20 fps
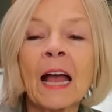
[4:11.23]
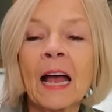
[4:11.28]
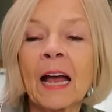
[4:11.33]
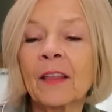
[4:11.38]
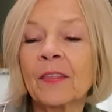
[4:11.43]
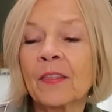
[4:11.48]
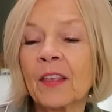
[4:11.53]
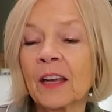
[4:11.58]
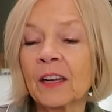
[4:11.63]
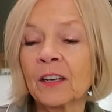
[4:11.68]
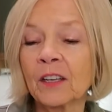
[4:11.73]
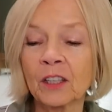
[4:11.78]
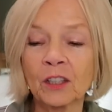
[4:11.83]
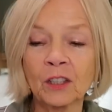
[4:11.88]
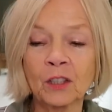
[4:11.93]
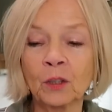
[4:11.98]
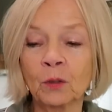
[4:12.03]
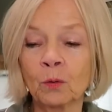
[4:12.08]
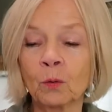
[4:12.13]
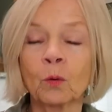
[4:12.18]
and then
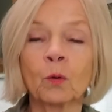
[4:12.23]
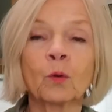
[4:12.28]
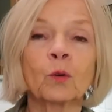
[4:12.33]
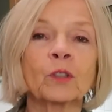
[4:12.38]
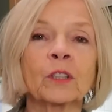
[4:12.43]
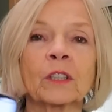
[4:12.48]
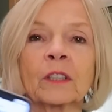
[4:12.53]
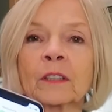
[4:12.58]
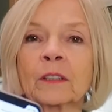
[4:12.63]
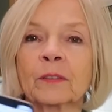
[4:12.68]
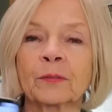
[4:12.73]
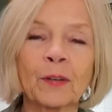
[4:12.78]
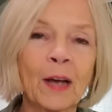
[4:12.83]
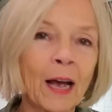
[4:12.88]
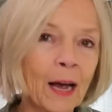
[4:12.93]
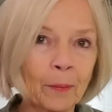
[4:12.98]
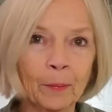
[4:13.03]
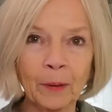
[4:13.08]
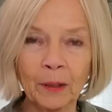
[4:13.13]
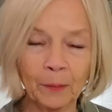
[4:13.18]
you order for
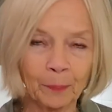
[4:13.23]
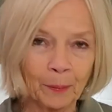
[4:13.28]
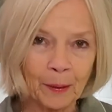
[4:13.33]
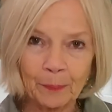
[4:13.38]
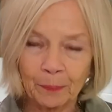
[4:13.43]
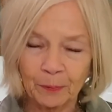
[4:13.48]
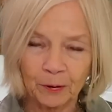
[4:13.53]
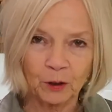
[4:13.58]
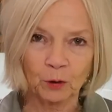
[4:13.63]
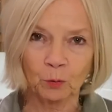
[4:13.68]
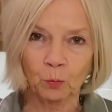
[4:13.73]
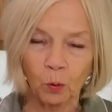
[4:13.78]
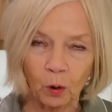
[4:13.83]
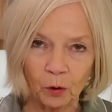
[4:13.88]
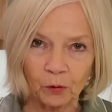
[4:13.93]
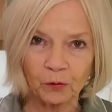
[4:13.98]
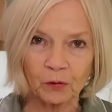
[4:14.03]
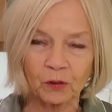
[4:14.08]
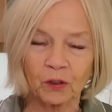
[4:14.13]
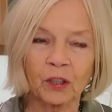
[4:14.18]
how many people you
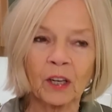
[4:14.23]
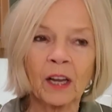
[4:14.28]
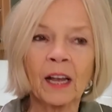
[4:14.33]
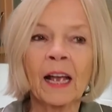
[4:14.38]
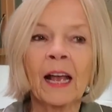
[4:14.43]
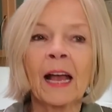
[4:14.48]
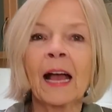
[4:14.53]
want,